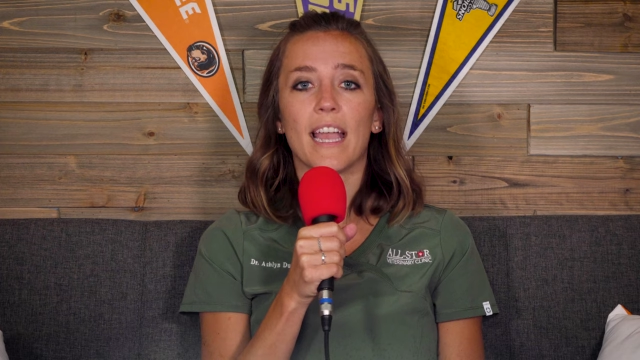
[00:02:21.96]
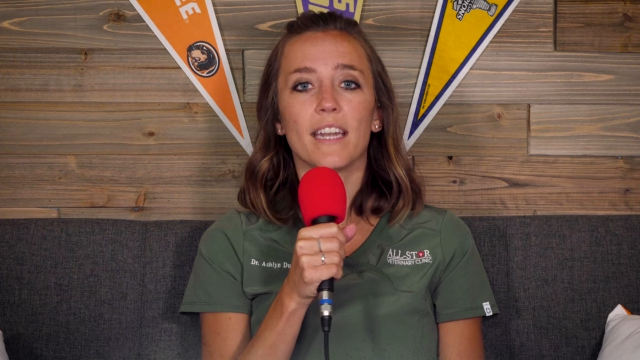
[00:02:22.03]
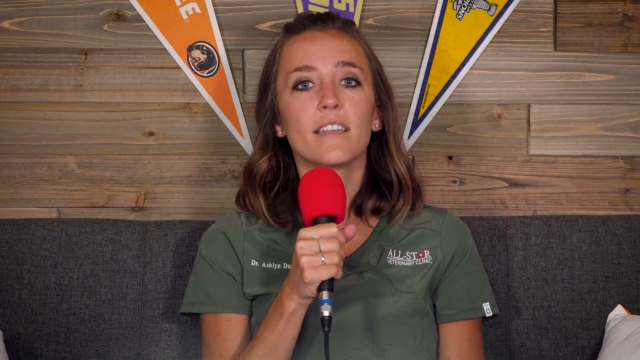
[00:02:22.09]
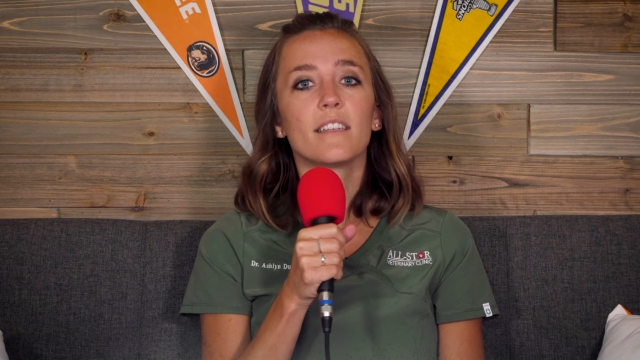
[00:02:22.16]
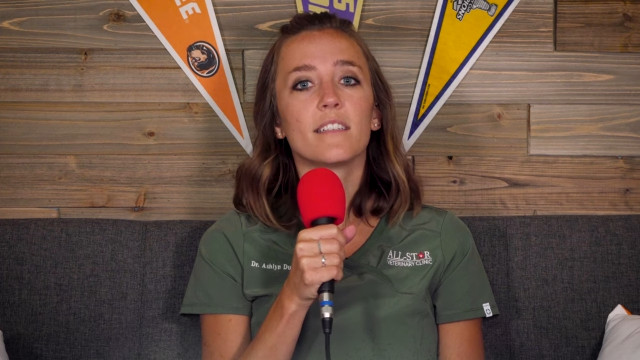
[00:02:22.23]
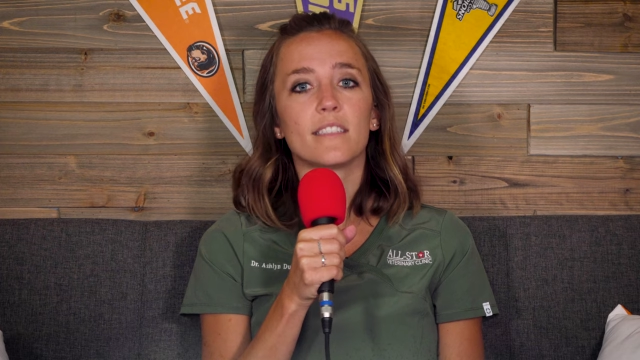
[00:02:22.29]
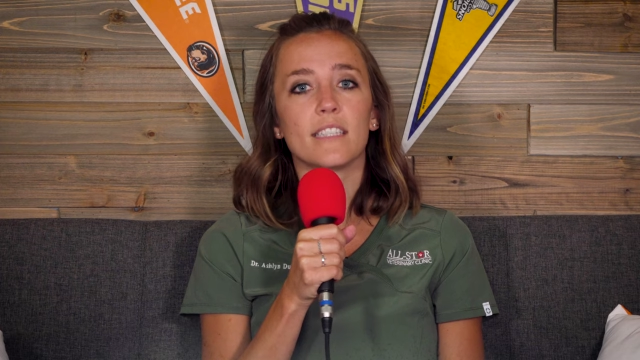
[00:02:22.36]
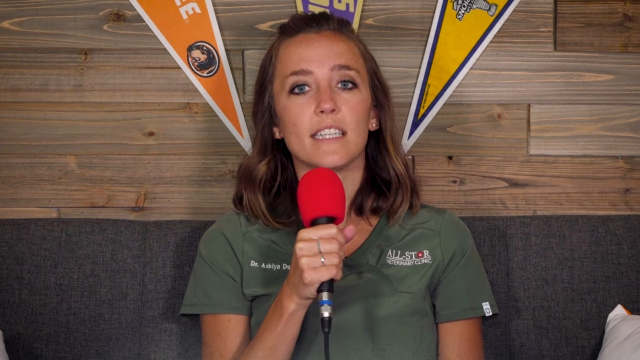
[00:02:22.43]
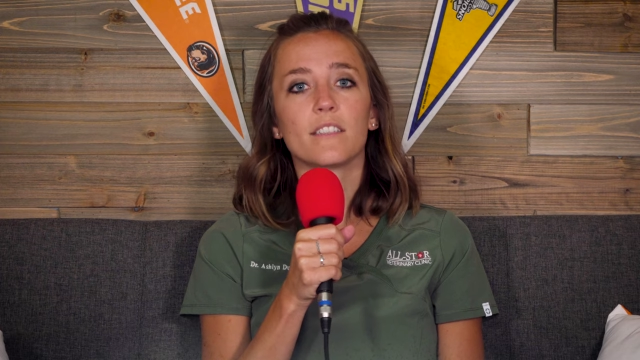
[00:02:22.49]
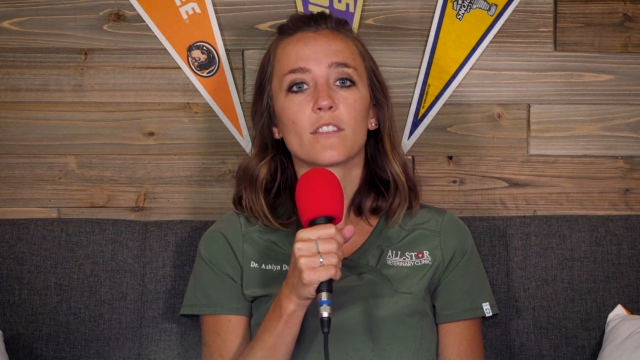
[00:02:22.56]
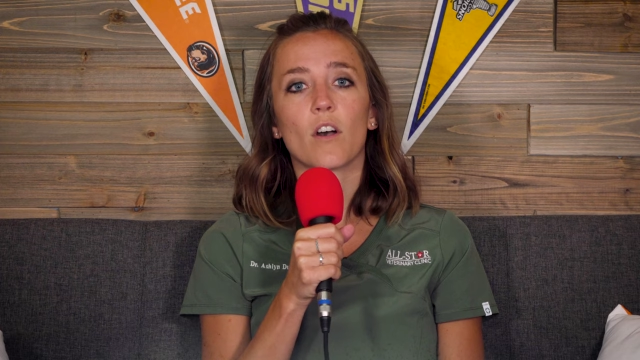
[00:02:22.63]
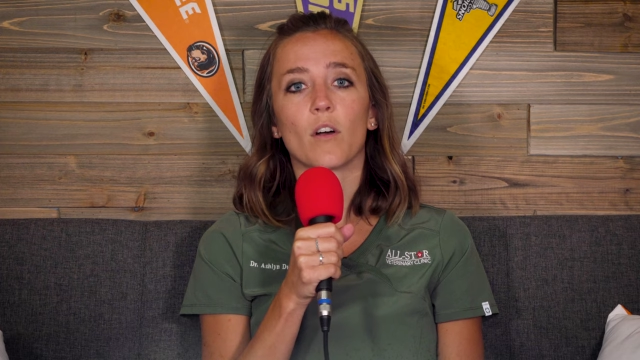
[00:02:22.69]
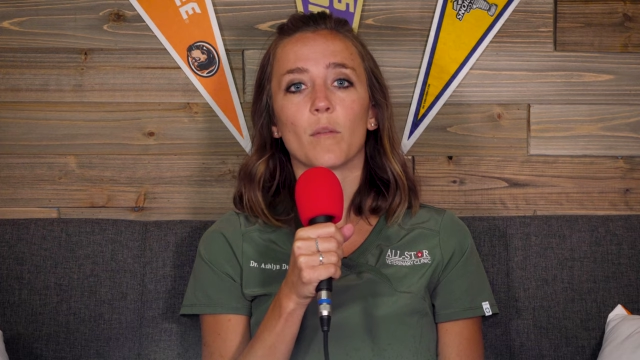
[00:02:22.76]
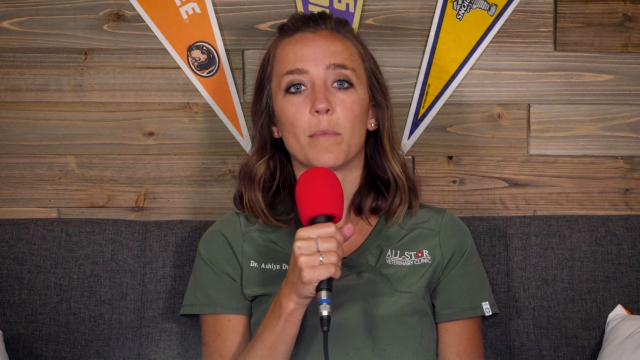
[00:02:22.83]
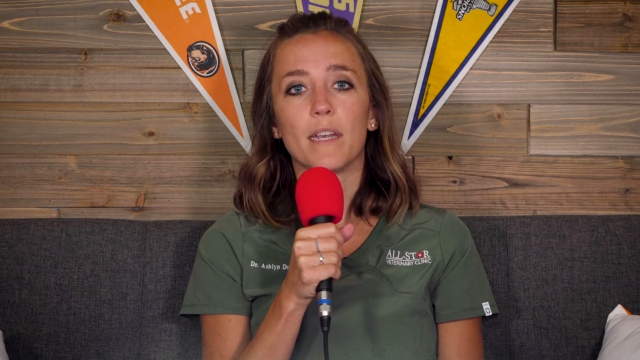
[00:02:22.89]
and a disease
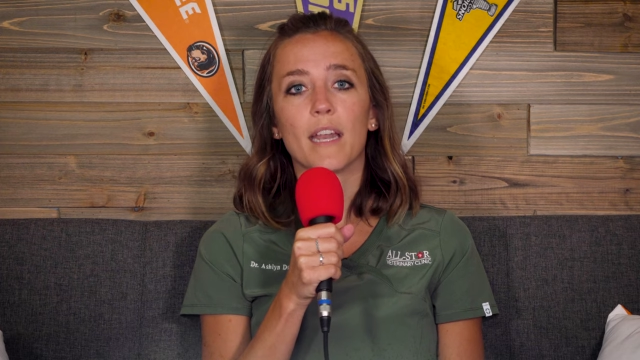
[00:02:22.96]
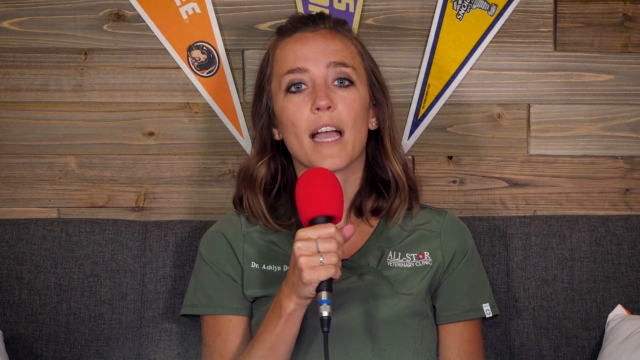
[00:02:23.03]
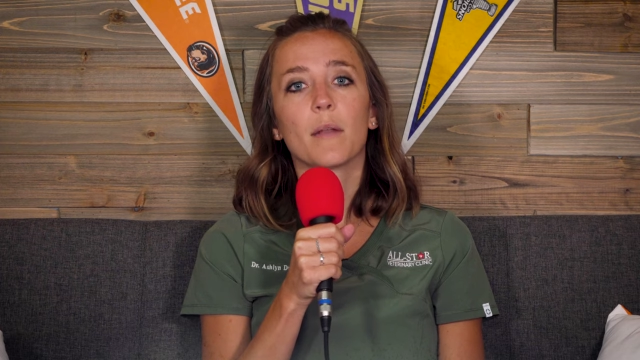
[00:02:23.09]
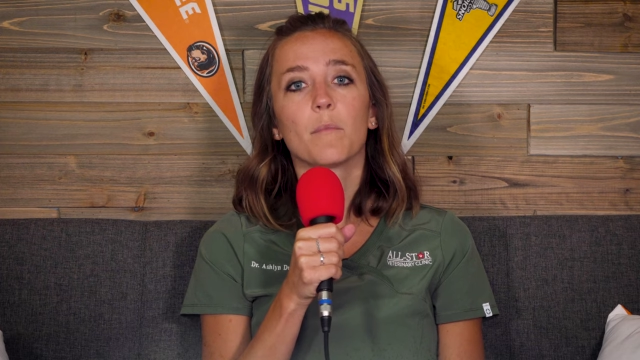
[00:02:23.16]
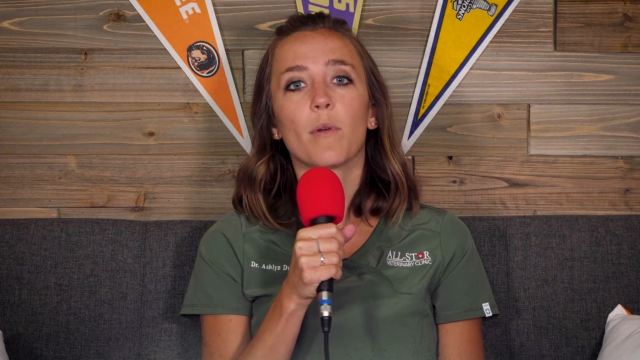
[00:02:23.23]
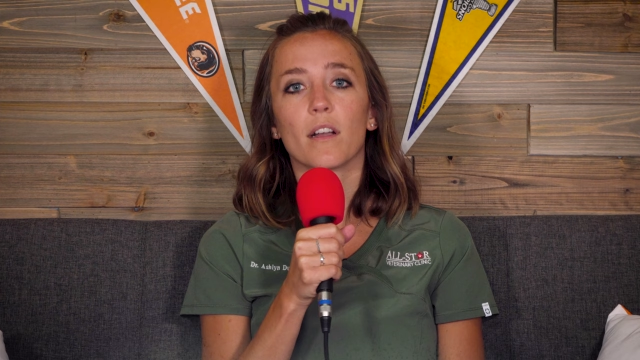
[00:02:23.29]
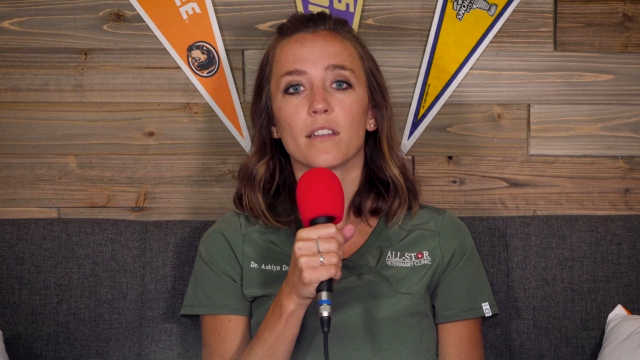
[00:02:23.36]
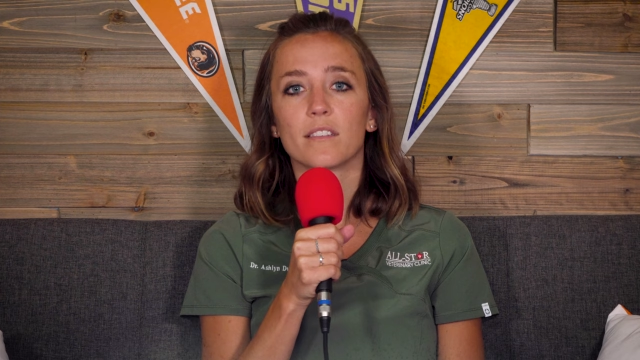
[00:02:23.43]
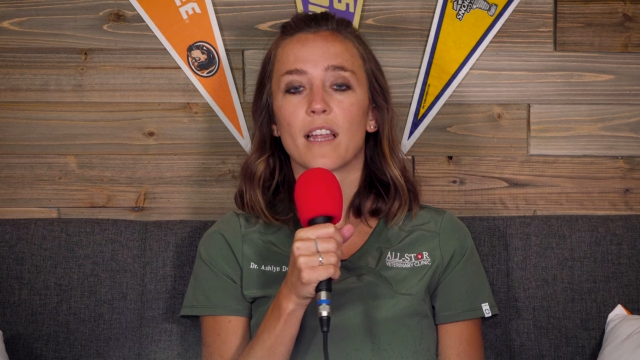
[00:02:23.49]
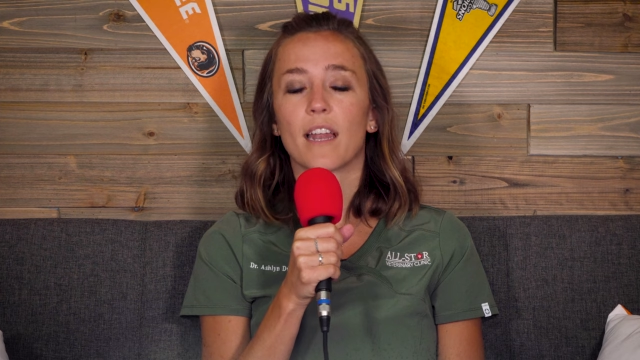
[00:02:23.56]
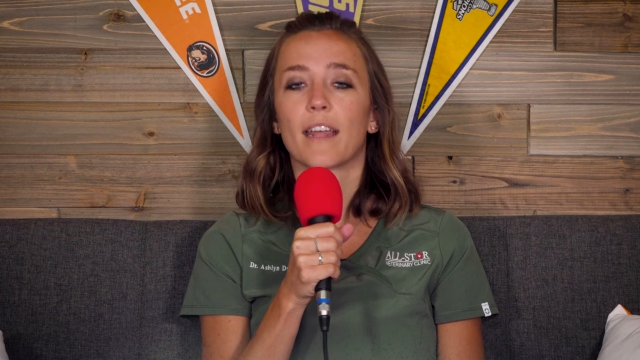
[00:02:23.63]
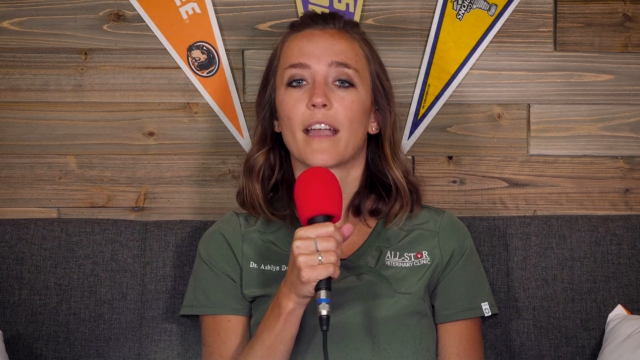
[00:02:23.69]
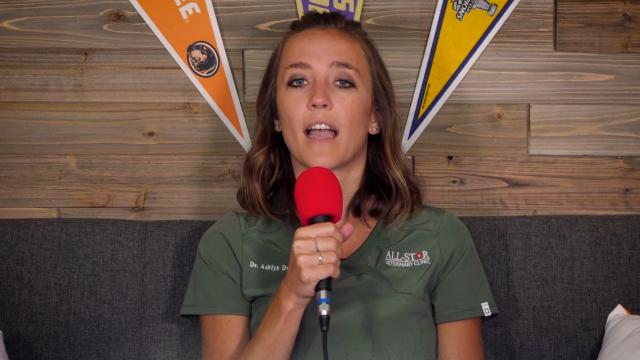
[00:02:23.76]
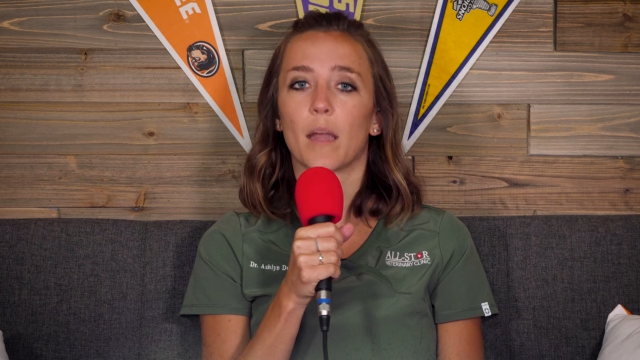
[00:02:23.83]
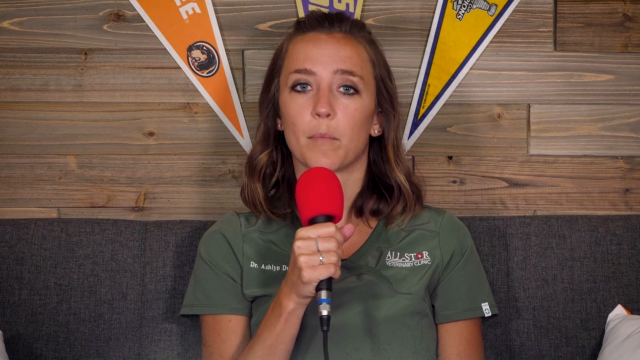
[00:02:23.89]
called benign
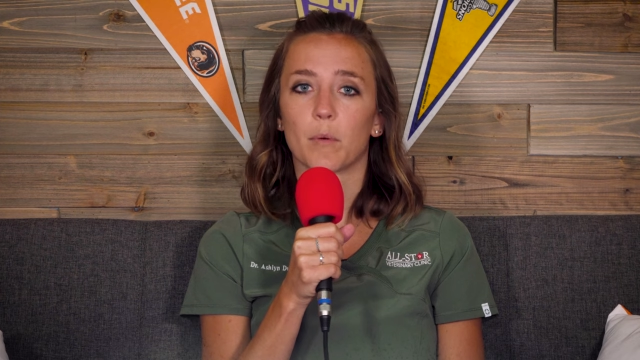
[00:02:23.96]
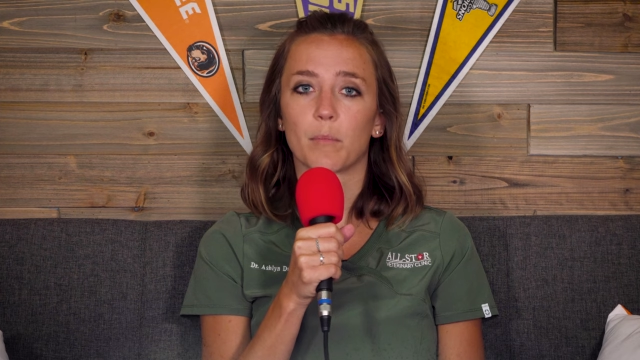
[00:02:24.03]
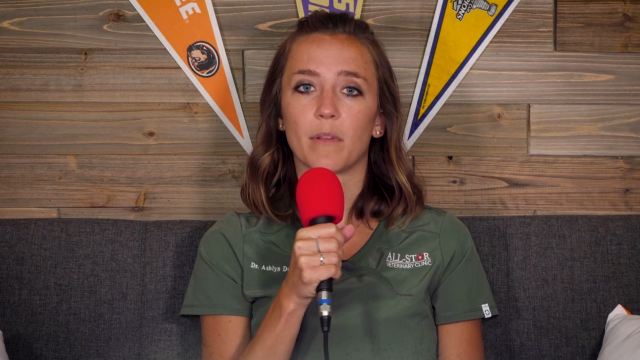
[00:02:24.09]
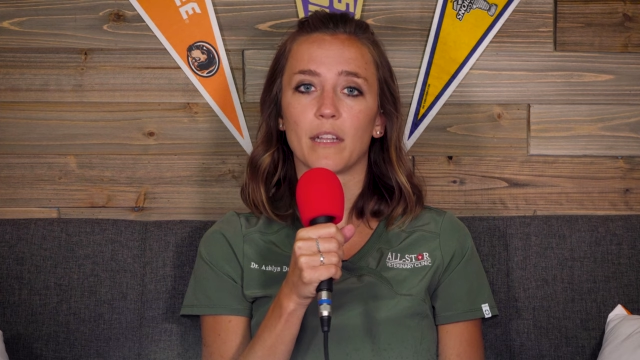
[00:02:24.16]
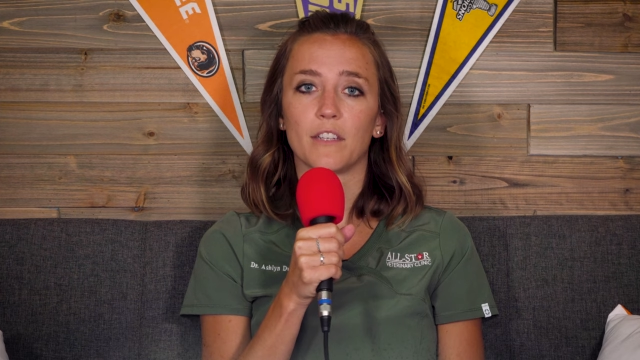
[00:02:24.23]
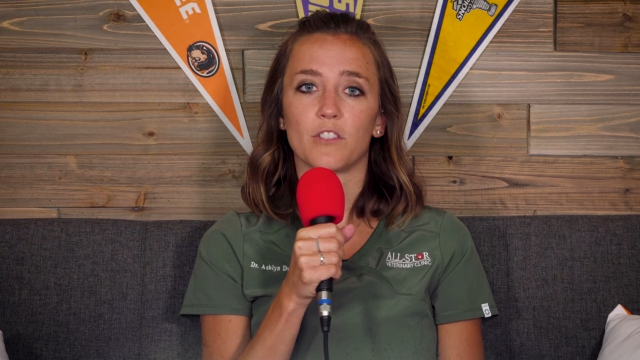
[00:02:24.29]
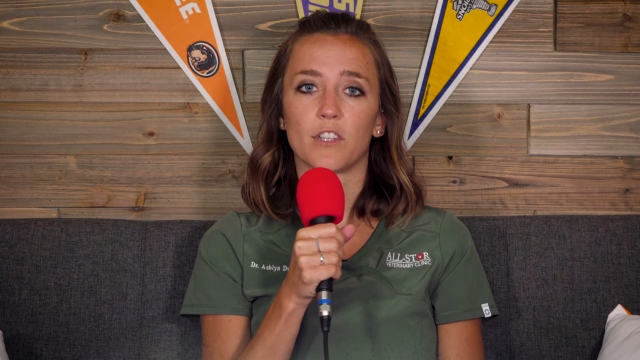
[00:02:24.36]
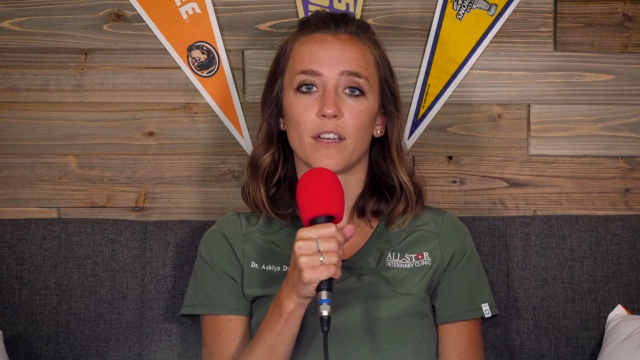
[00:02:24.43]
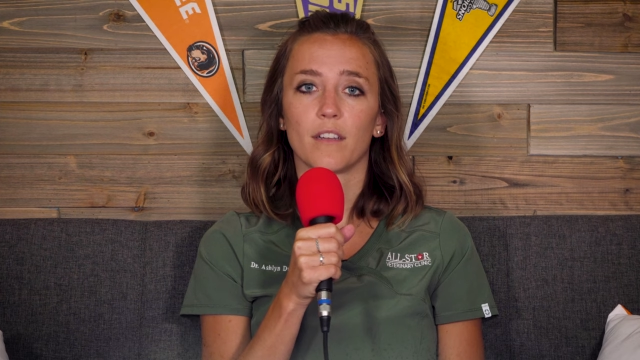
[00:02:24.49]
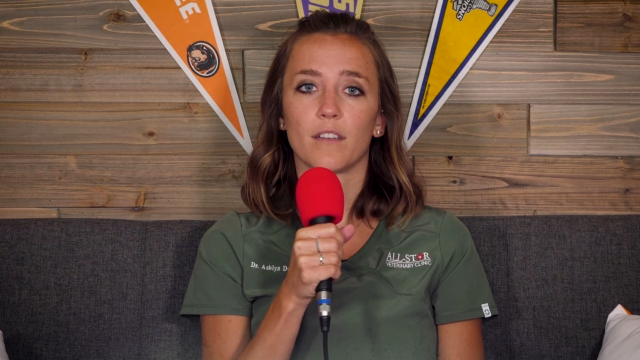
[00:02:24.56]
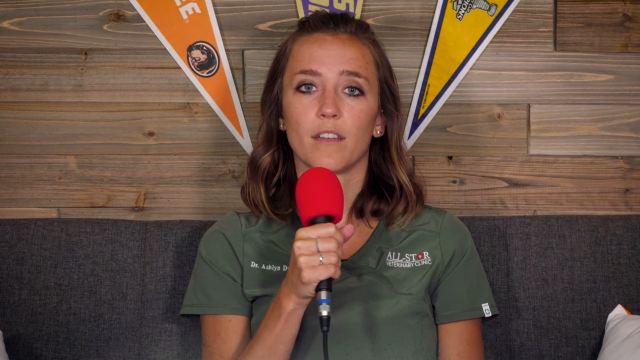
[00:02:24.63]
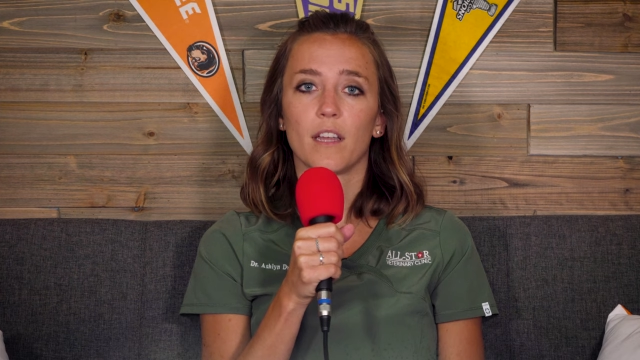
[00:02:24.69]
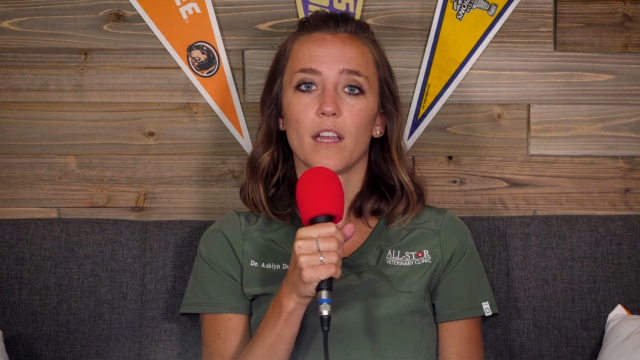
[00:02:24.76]
prostatic hyperplasia,